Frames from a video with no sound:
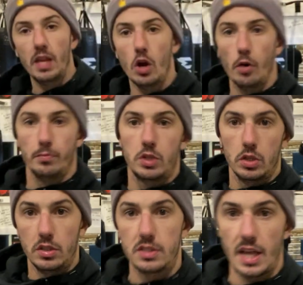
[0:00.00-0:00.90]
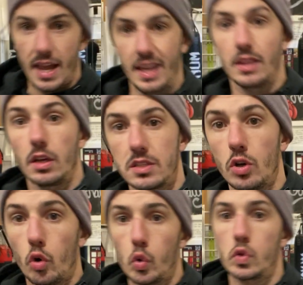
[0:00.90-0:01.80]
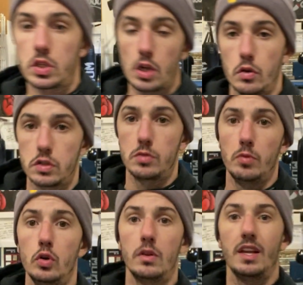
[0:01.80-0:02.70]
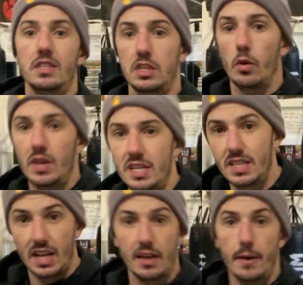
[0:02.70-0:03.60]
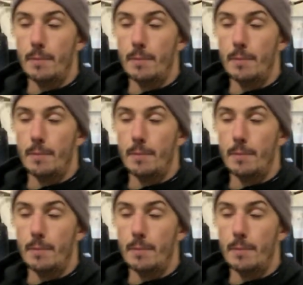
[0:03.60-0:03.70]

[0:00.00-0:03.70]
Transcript: options, and it does it all so smoothly and so easily